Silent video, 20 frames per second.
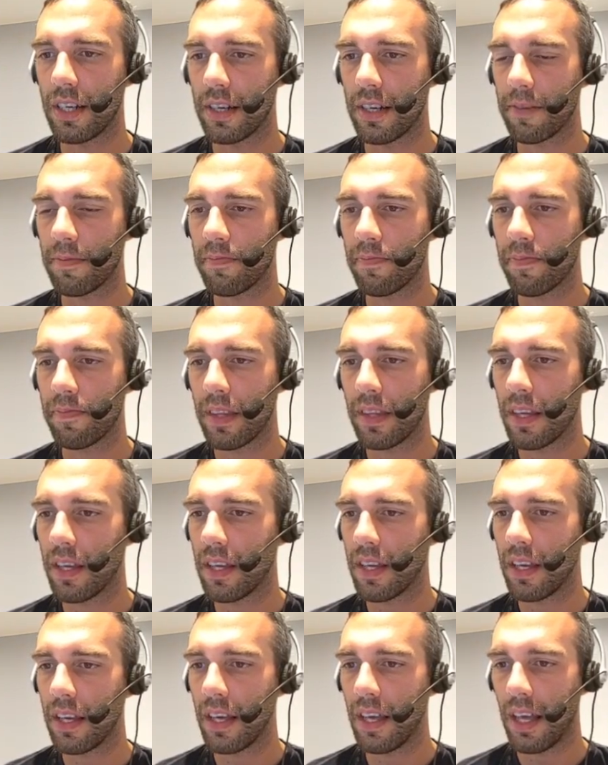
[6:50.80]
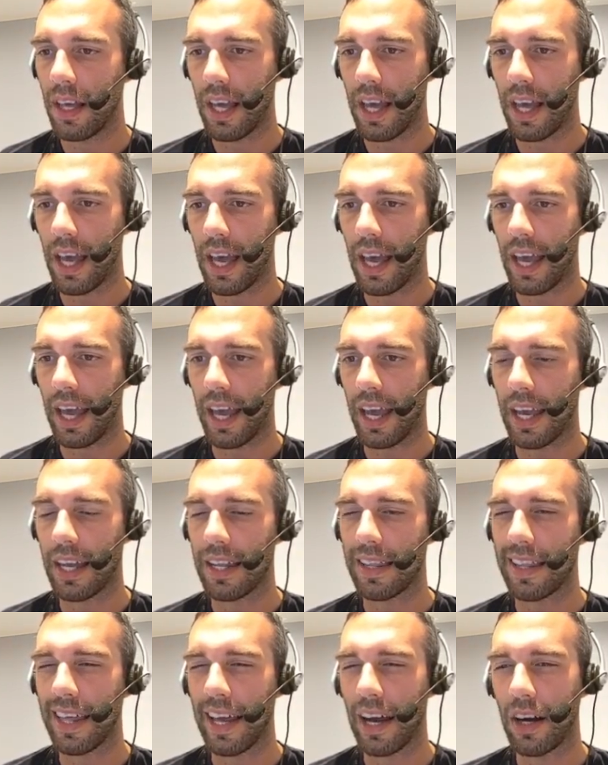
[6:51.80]
this here.
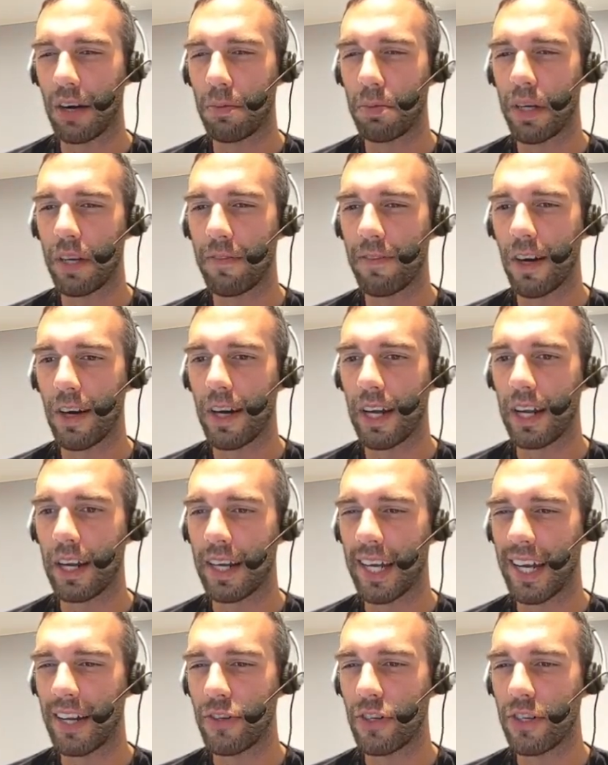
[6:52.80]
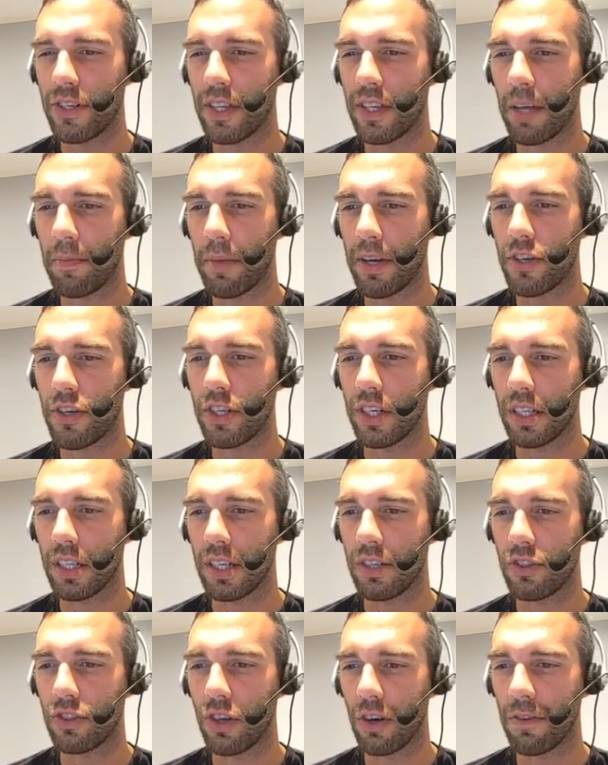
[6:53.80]
And they are pretty far ahead on energy, so they may
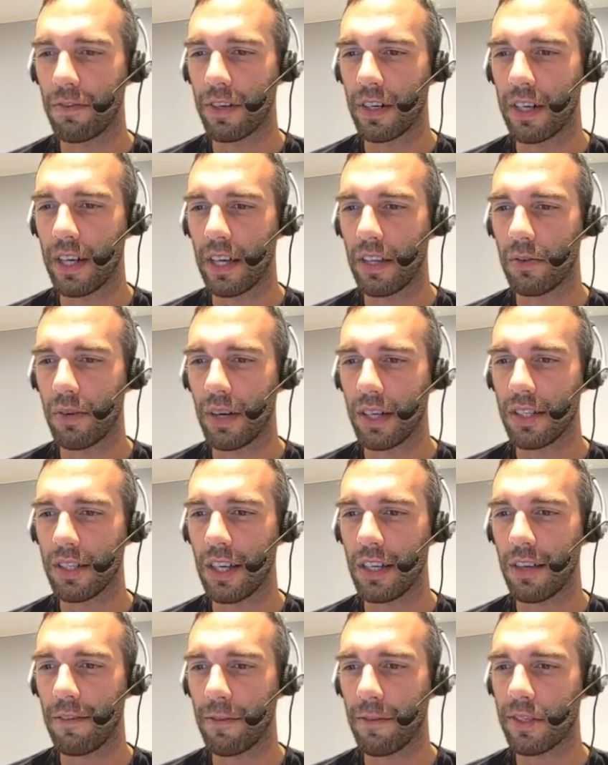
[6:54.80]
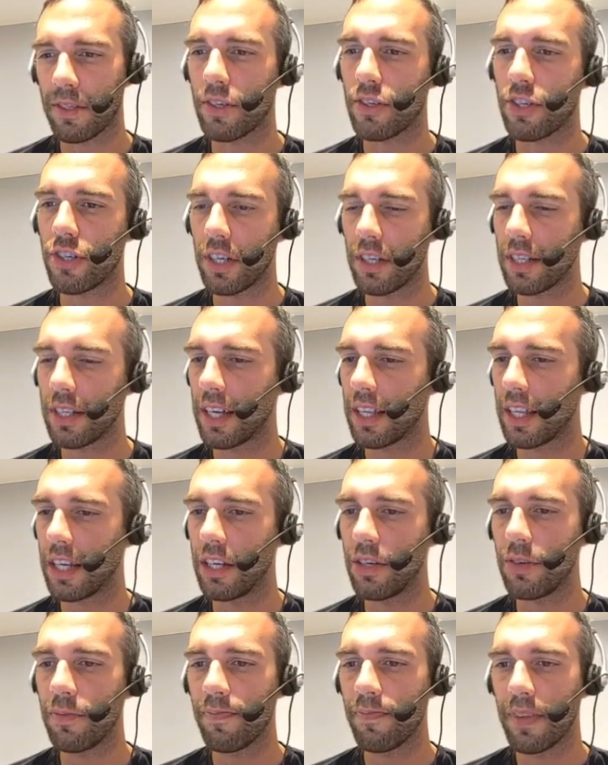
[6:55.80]
shield and go for another Rock Slide to force the shield, and
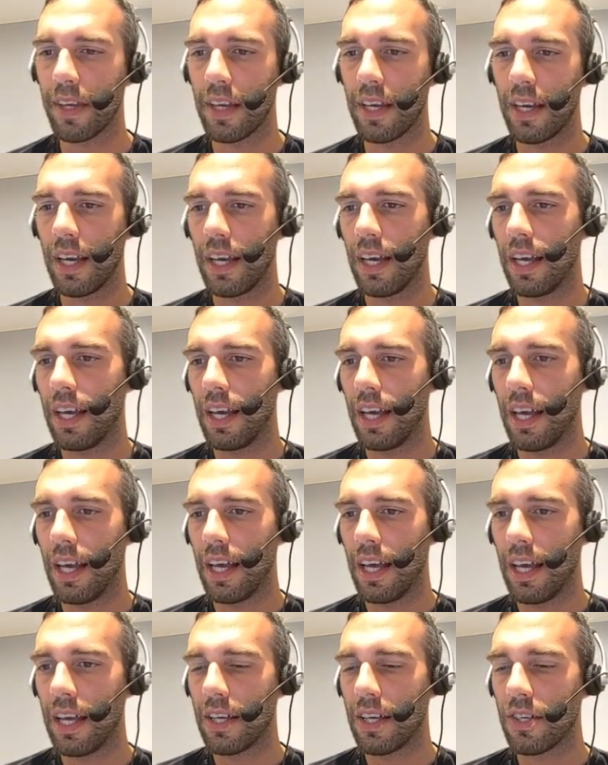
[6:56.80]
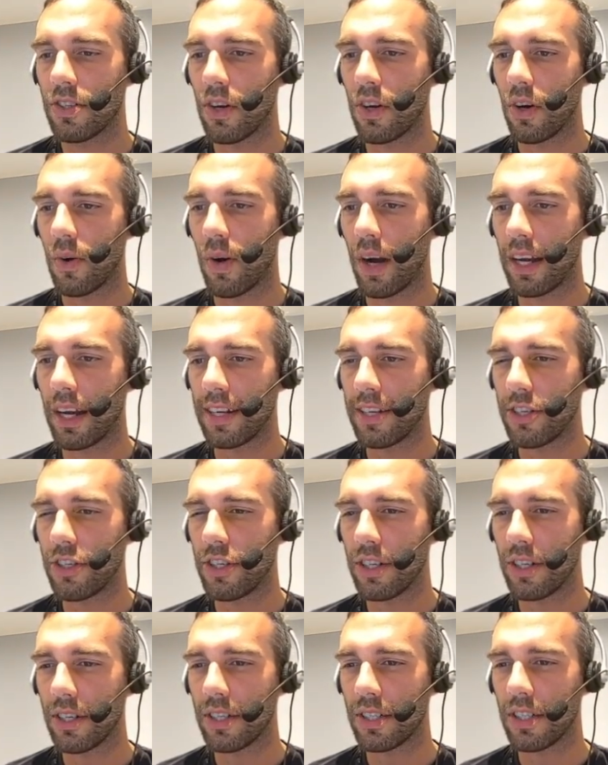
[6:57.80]
they do. So I'm going to
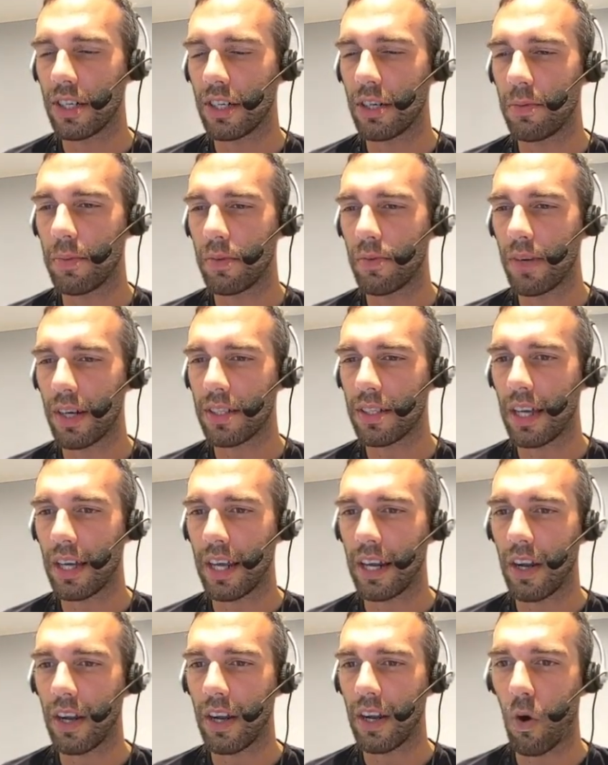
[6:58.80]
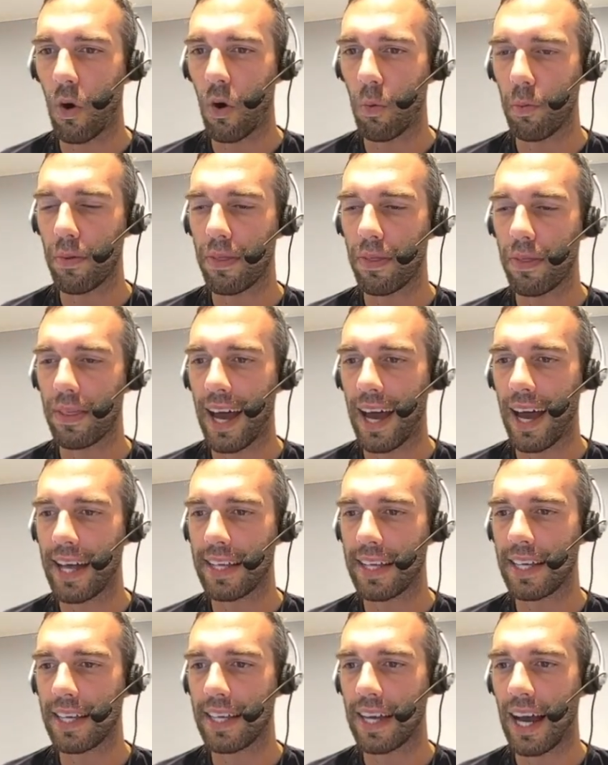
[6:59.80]
shield because it could be a Rock Slide and hope
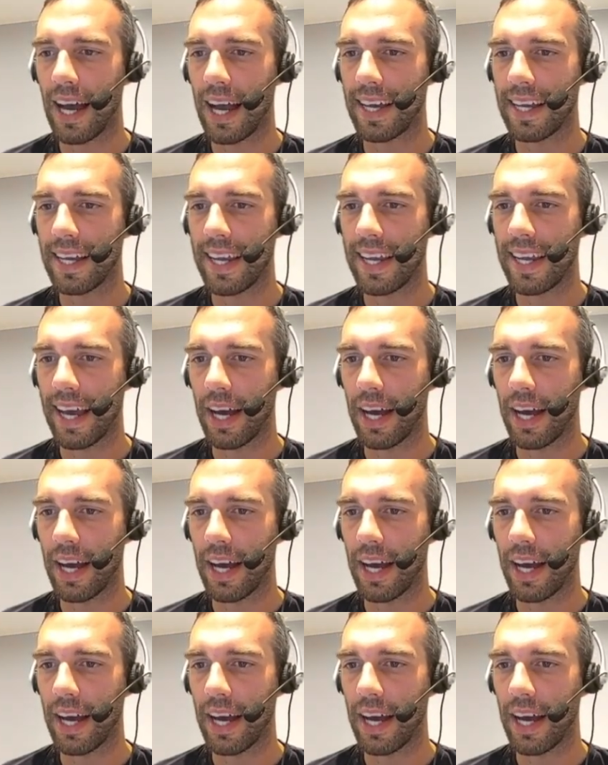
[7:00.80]
that I